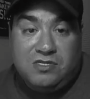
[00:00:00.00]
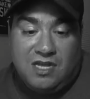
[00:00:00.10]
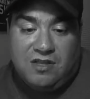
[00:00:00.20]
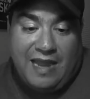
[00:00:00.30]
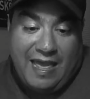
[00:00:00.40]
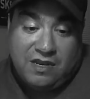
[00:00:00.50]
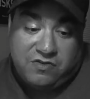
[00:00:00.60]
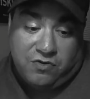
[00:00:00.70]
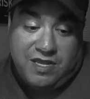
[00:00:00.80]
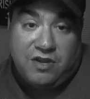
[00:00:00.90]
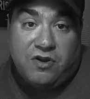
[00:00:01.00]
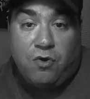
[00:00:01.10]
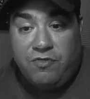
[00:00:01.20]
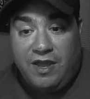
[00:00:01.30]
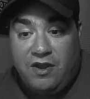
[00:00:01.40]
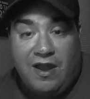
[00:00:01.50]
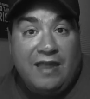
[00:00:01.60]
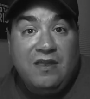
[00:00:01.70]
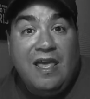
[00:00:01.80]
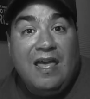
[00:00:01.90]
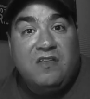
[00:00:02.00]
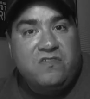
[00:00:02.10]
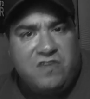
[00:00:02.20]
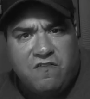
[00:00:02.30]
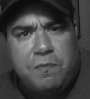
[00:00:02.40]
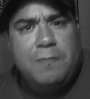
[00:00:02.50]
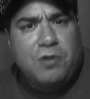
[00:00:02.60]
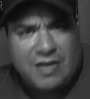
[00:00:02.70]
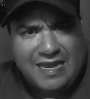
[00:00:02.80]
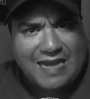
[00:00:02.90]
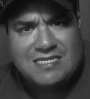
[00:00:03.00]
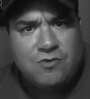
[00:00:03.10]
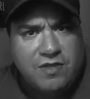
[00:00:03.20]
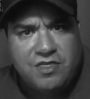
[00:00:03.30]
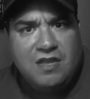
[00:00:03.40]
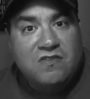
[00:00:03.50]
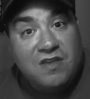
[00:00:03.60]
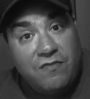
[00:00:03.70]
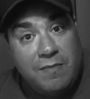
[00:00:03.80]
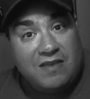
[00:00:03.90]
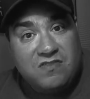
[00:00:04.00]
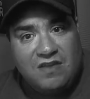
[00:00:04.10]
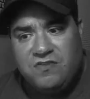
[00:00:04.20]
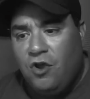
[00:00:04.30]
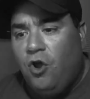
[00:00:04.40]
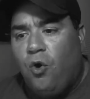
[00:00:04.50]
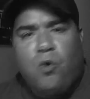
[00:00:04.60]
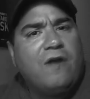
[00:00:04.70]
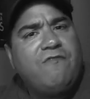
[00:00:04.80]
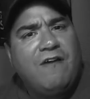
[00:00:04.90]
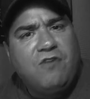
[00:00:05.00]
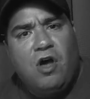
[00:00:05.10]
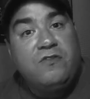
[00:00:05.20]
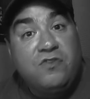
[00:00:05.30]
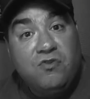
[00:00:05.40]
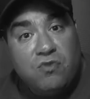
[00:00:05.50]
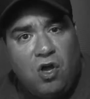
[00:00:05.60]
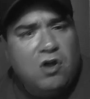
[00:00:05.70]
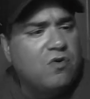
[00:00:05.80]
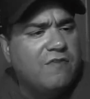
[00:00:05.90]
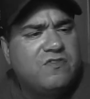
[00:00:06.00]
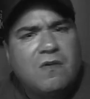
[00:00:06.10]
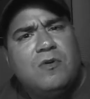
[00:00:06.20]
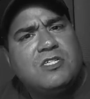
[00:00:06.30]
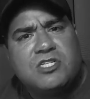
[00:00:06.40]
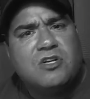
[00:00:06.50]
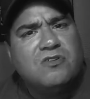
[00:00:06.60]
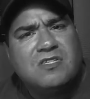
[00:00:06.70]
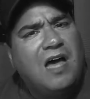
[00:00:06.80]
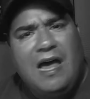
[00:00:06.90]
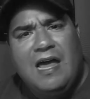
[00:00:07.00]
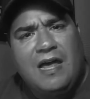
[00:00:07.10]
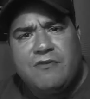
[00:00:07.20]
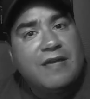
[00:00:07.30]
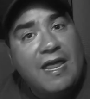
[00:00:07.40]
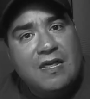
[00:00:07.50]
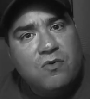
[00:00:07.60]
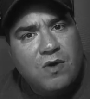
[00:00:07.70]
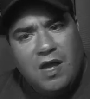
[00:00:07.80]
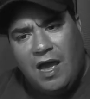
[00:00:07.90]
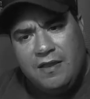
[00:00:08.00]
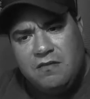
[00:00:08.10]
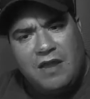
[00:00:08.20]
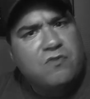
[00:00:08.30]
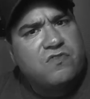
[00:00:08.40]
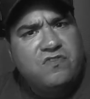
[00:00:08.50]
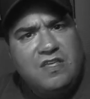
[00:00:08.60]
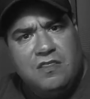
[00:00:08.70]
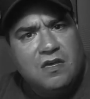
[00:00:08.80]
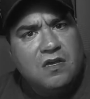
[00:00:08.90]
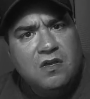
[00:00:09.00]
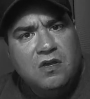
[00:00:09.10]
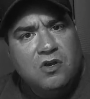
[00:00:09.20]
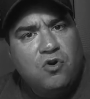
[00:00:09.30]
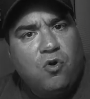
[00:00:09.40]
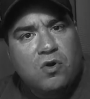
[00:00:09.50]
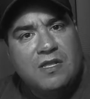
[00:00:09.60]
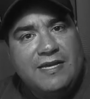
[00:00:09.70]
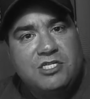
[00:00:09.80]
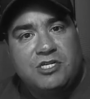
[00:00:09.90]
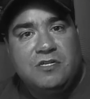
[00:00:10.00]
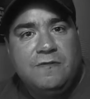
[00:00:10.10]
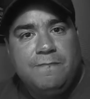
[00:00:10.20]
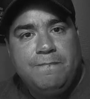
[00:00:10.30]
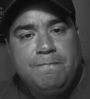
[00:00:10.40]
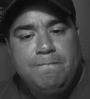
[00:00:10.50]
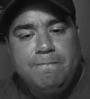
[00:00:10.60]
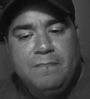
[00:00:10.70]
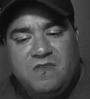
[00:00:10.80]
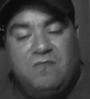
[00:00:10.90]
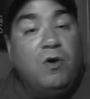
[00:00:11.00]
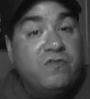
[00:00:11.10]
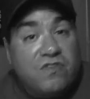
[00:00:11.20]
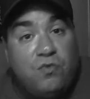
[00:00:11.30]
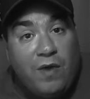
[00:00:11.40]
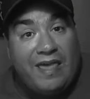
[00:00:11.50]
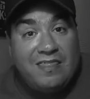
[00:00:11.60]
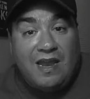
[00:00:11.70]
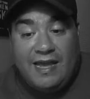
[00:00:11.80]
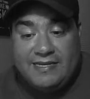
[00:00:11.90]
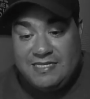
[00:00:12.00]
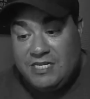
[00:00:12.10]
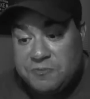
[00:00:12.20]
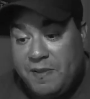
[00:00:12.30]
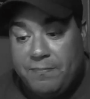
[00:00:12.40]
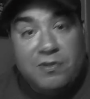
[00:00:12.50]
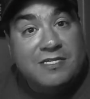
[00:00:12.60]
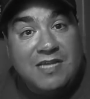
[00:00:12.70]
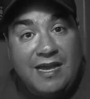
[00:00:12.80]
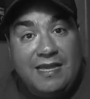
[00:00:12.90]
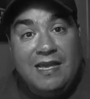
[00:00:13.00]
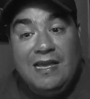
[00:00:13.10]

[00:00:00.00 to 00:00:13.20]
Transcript: tell an anecdote here or there and see if people are connecting with it and see if it makes sense, or if I've gone too long, or if someone just goes, I don't get it. I don't see the correlation. See, most of the way that I teach people is I